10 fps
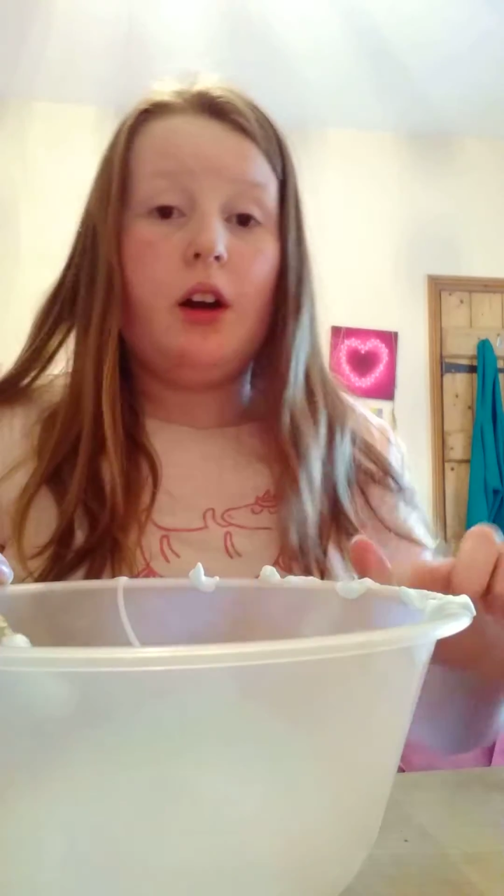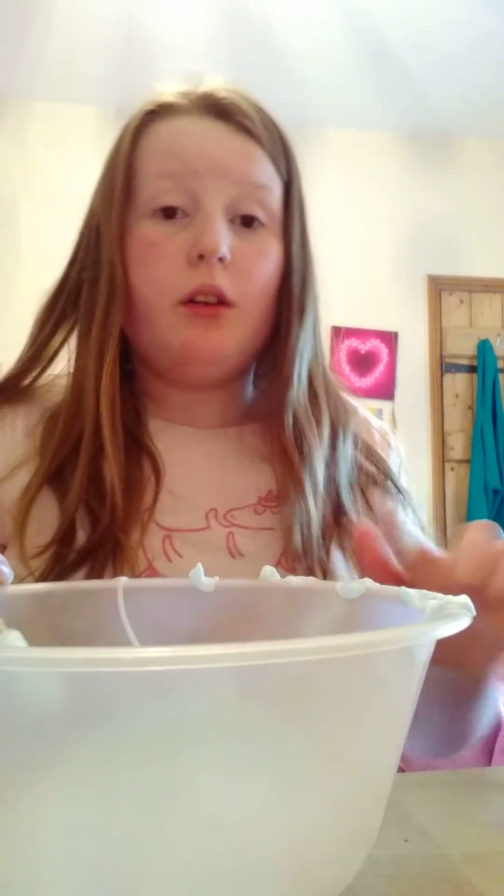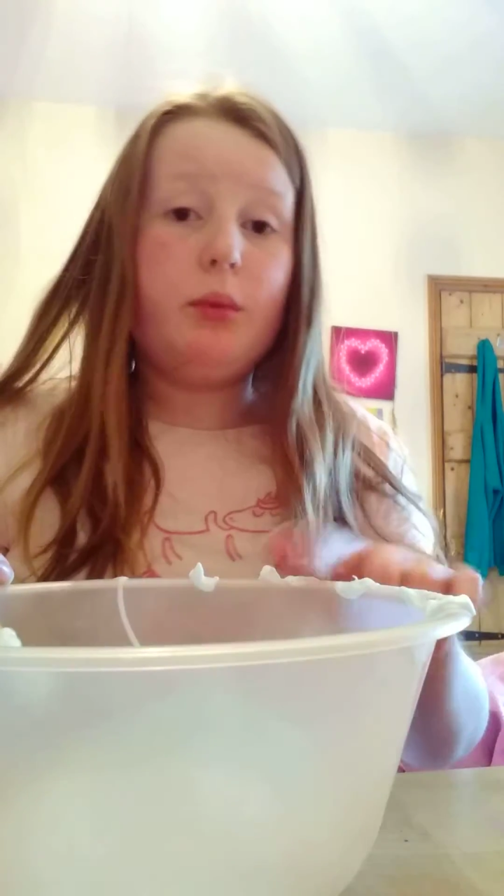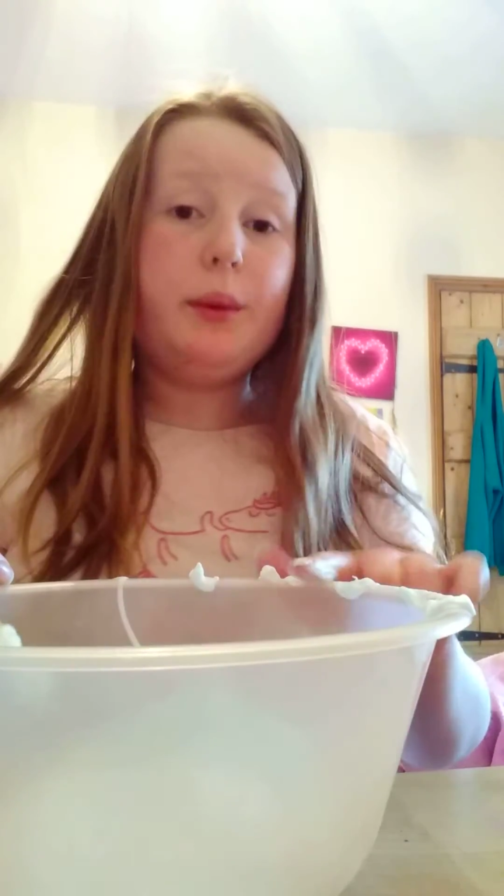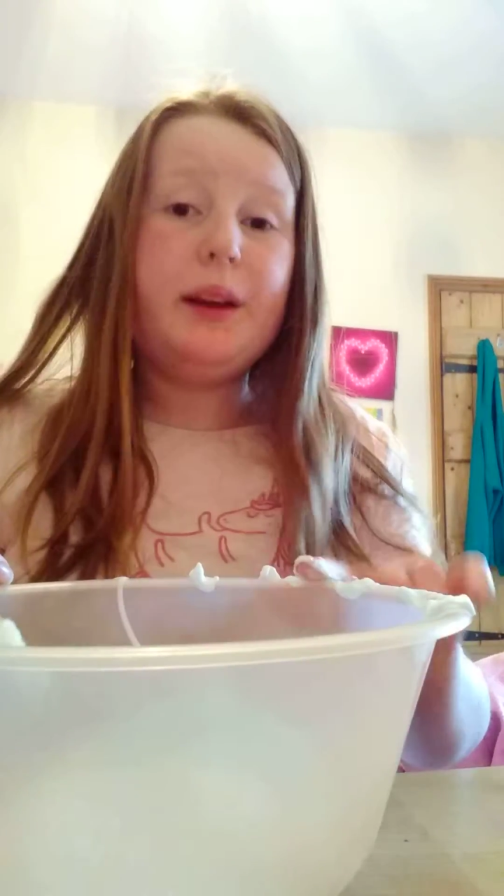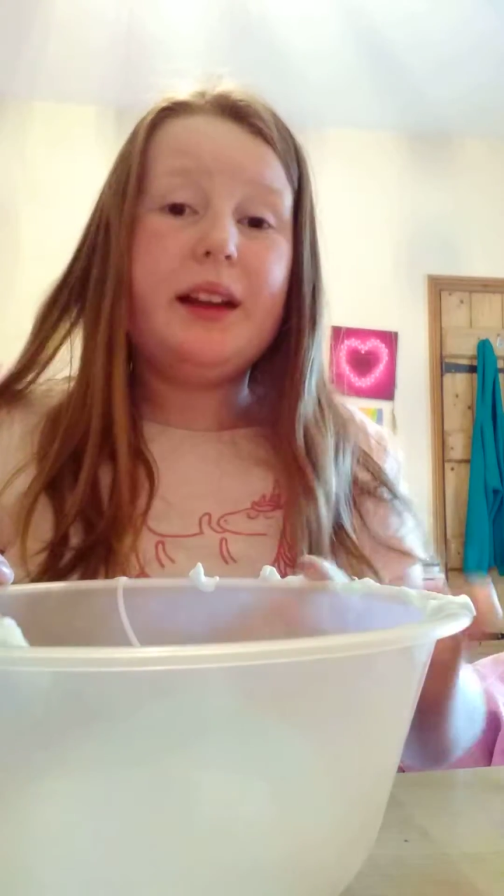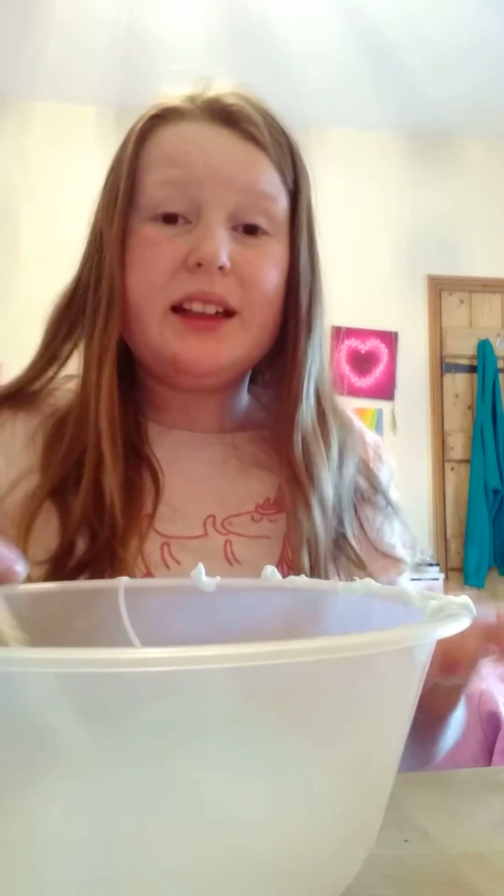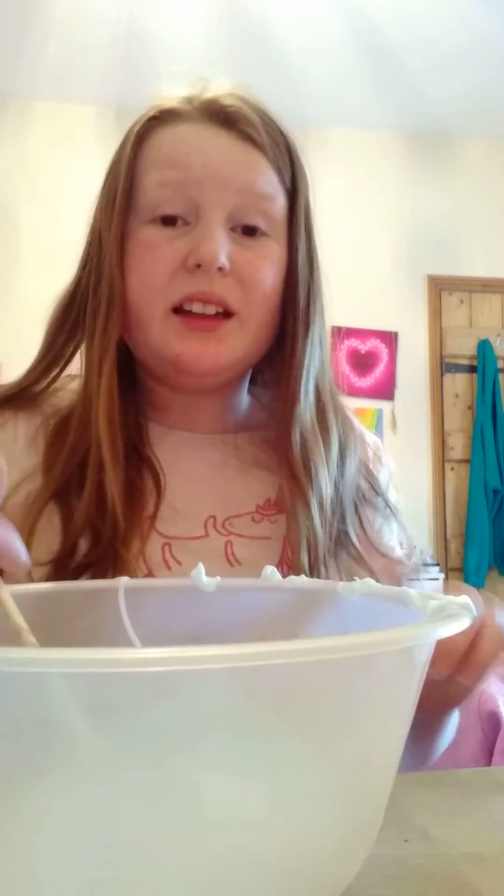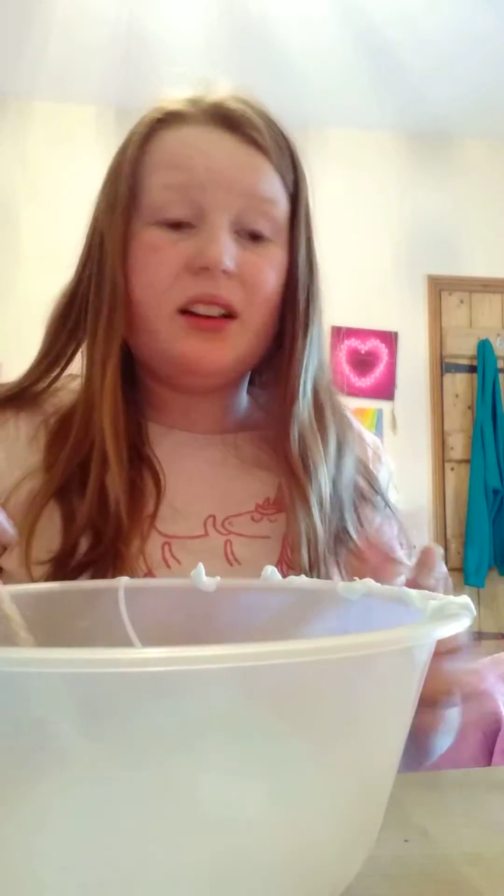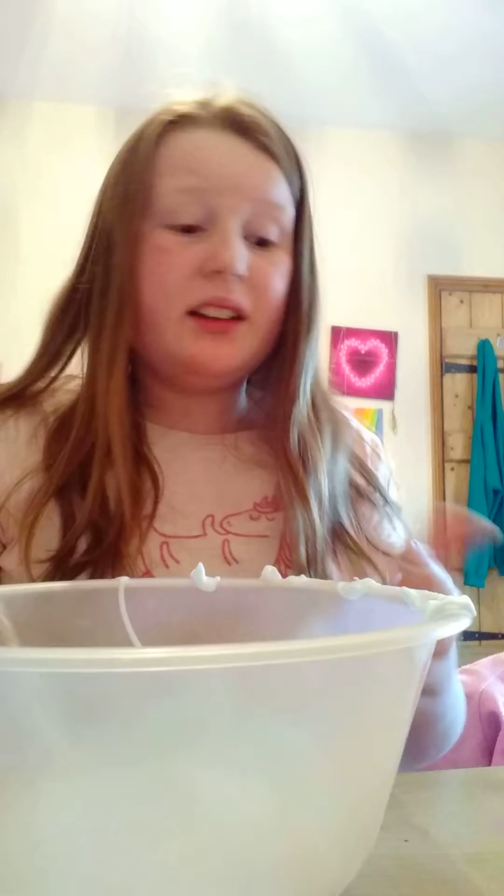really
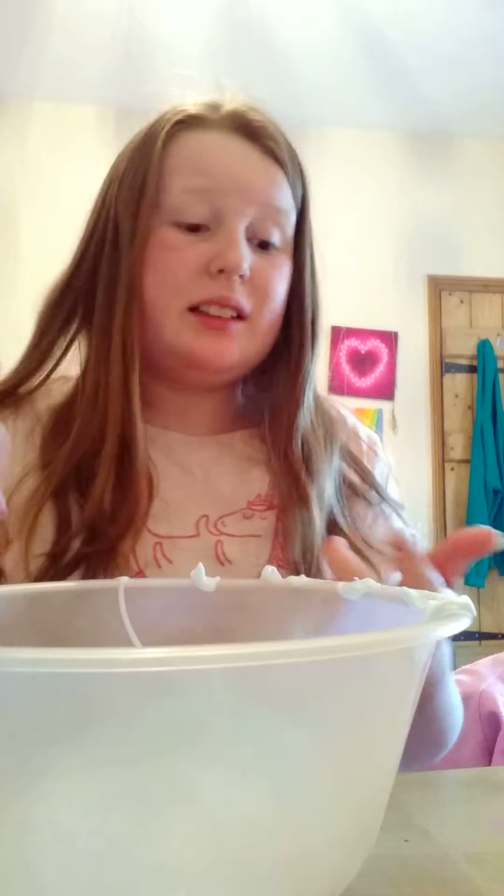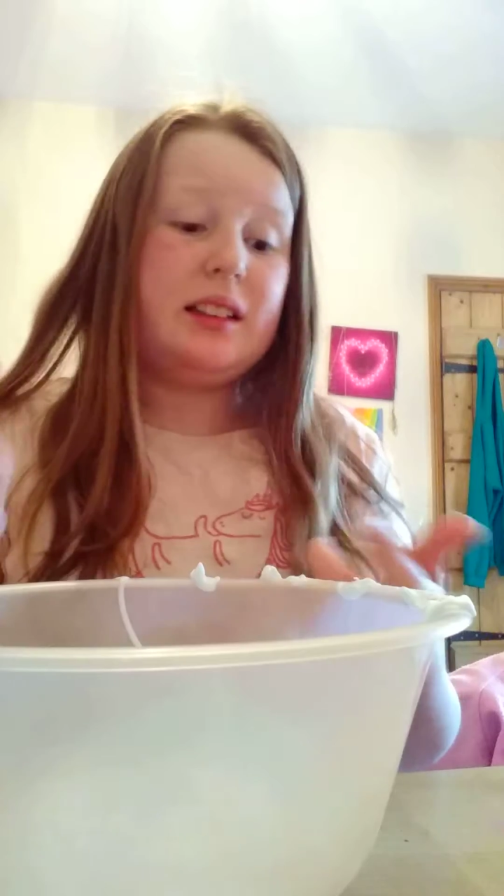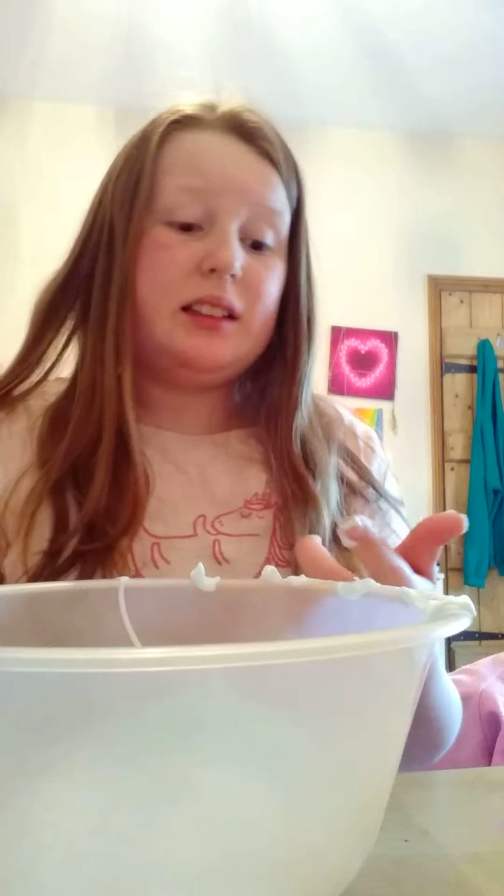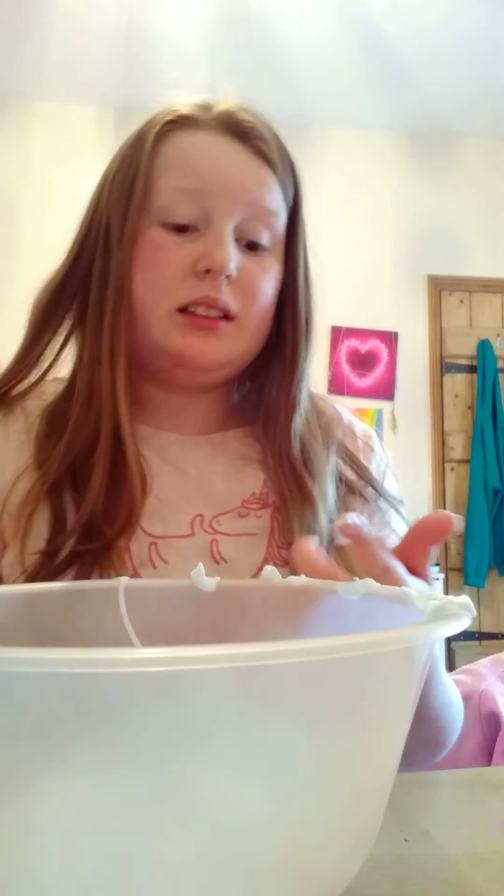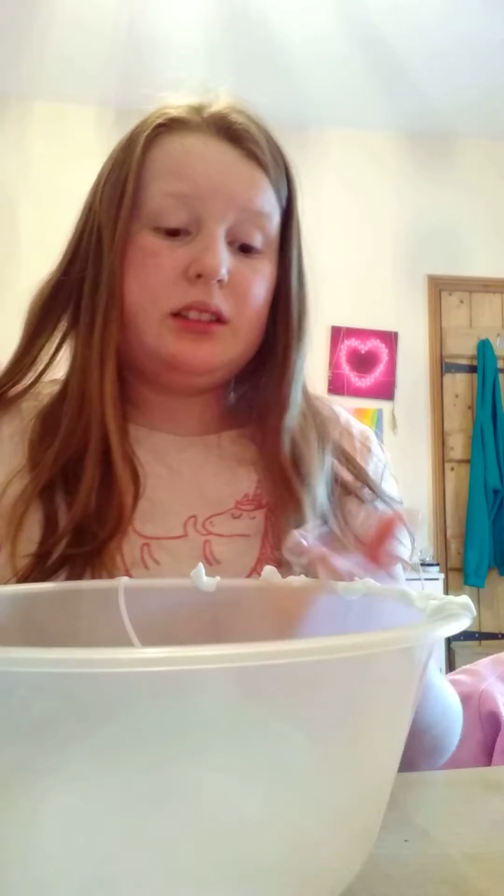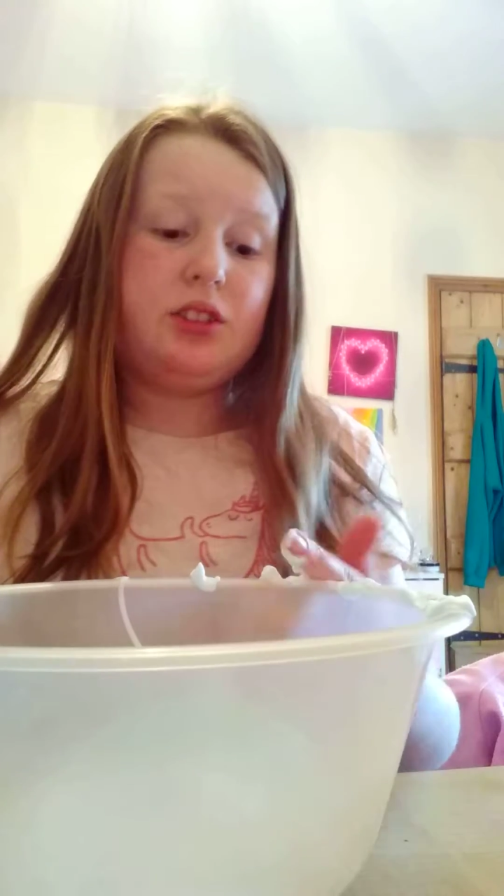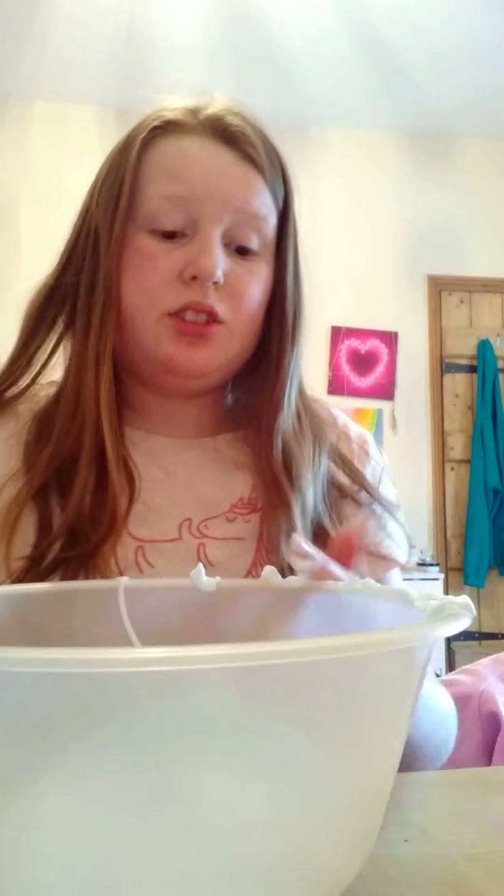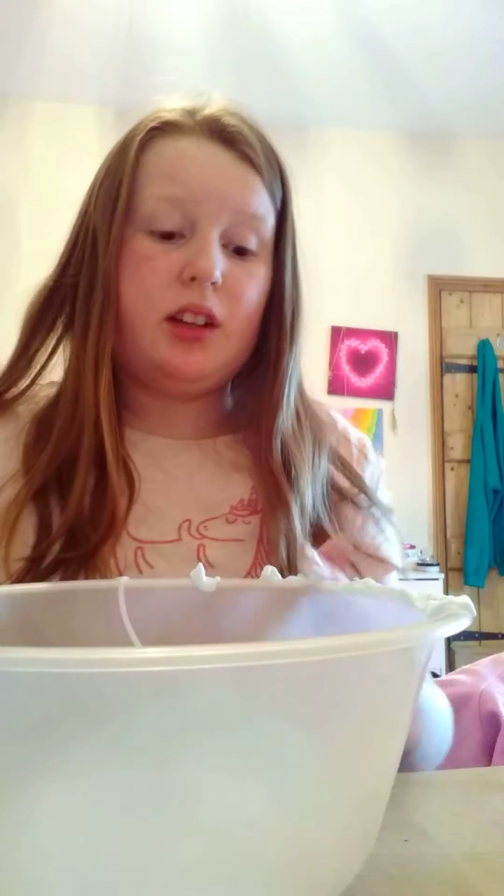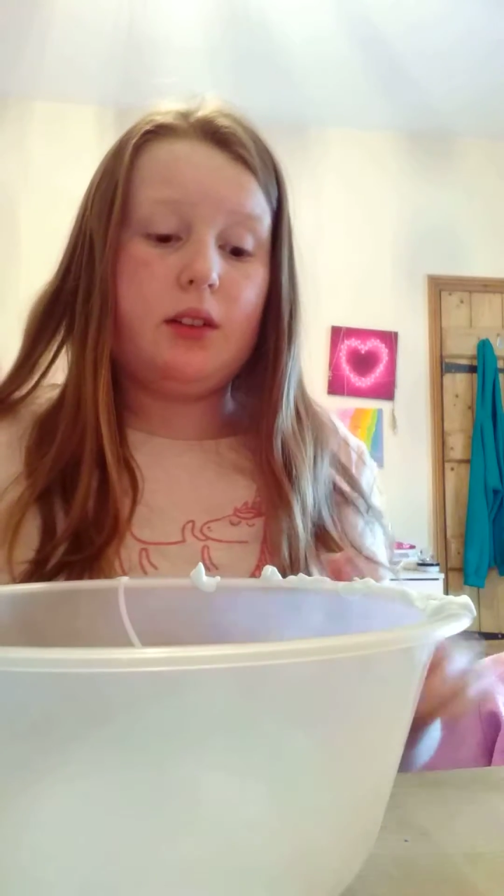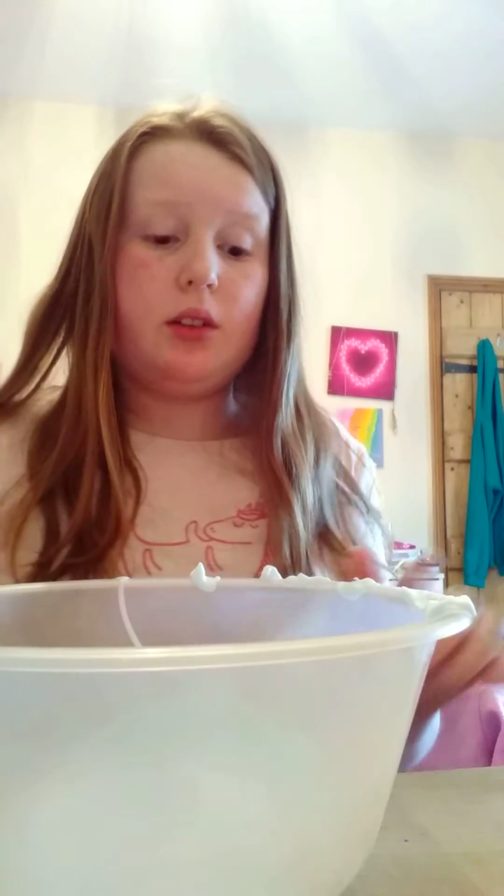nice
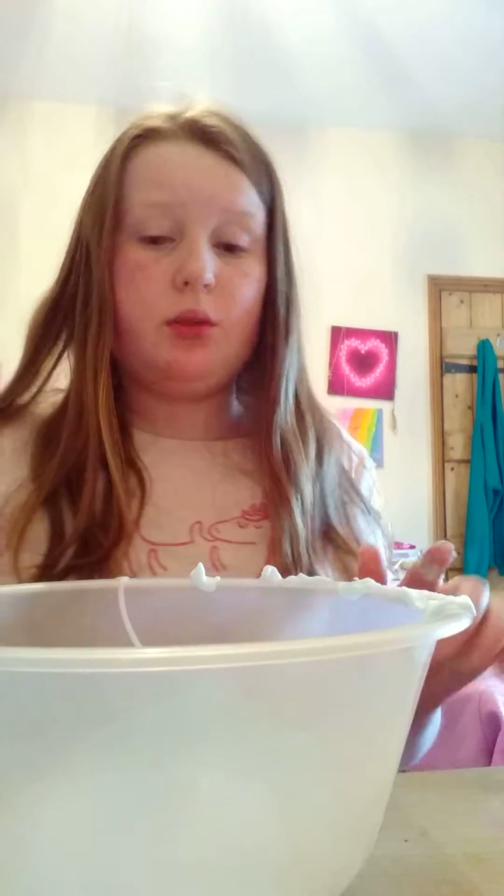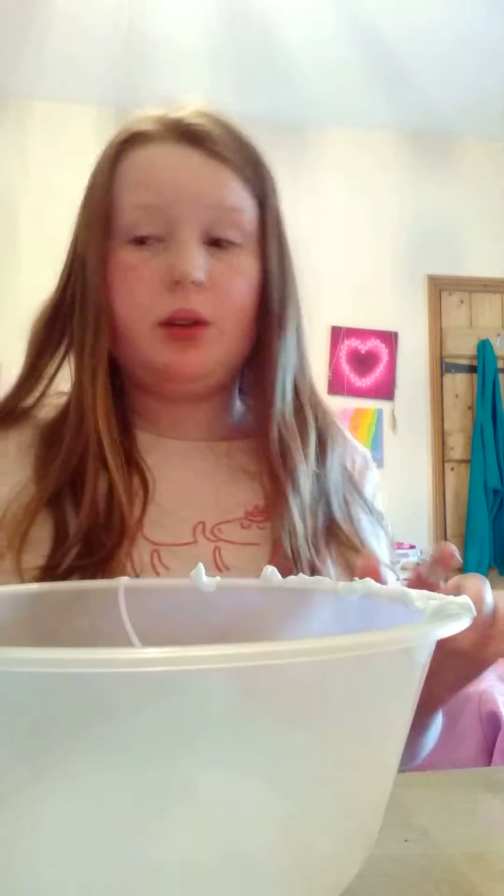shaving cream.